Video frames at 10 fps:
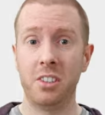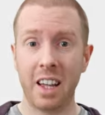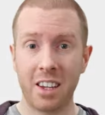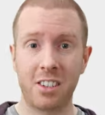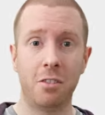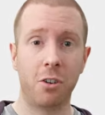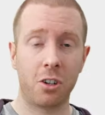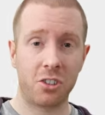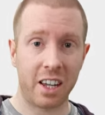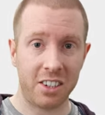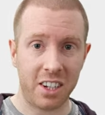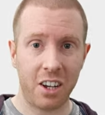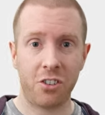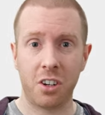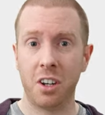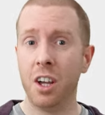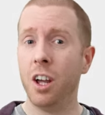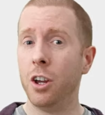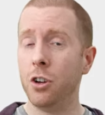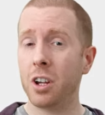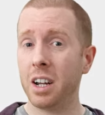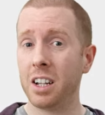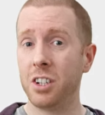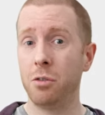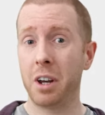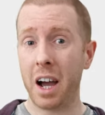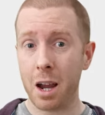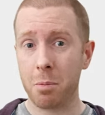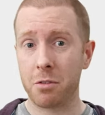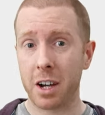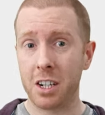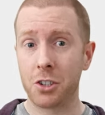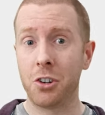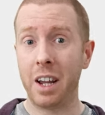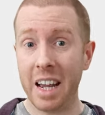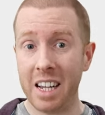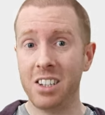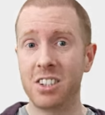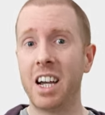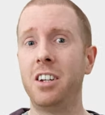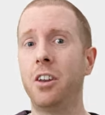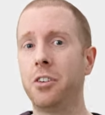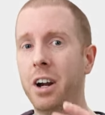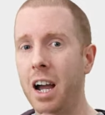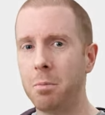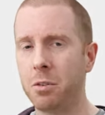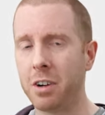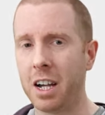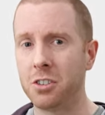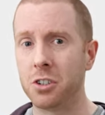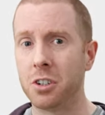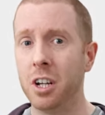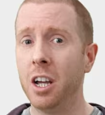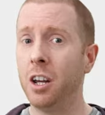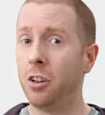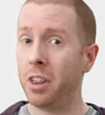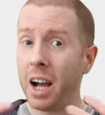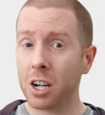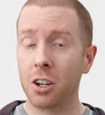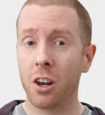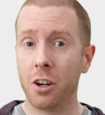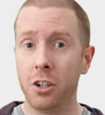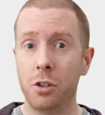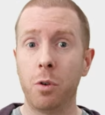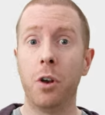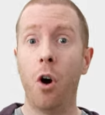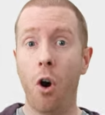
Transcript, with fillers: nested virtualization, you can actually run a hypervisor inside another hypervisor. That could allow you to run